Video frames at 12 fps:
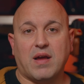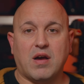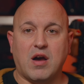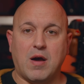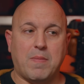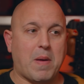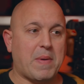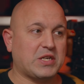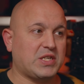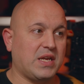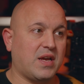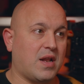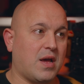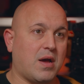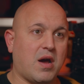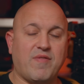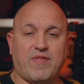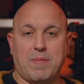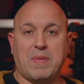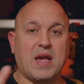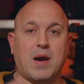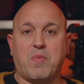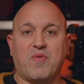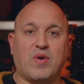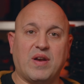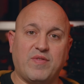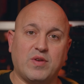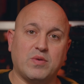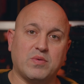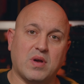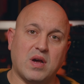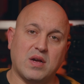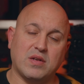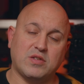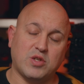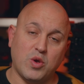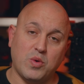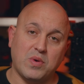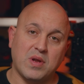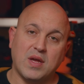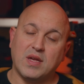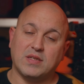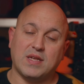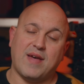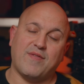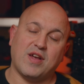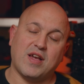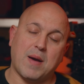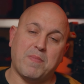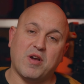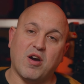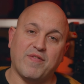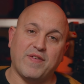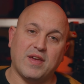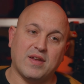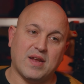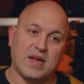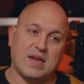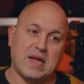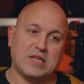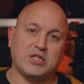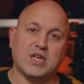I'm actually going to hopefully meet up with one of you soon to have a cup of coffee and